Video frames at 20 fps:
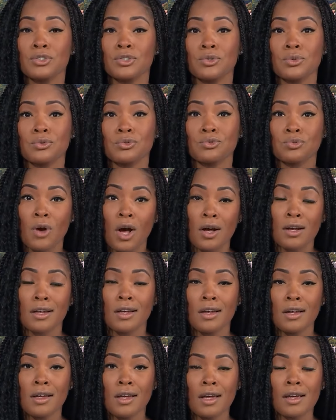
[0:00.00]
to
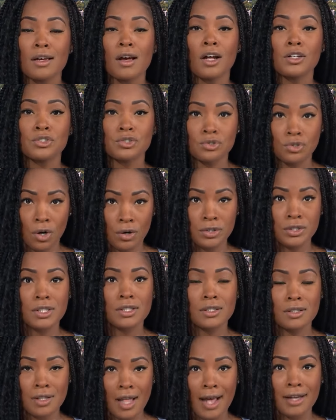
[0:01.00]
drug and guns
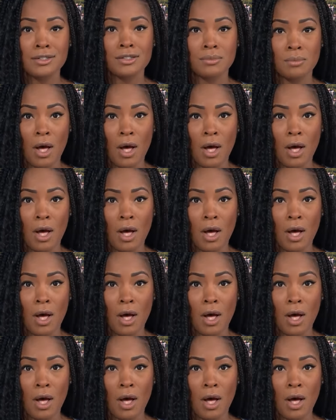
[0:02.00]
charges last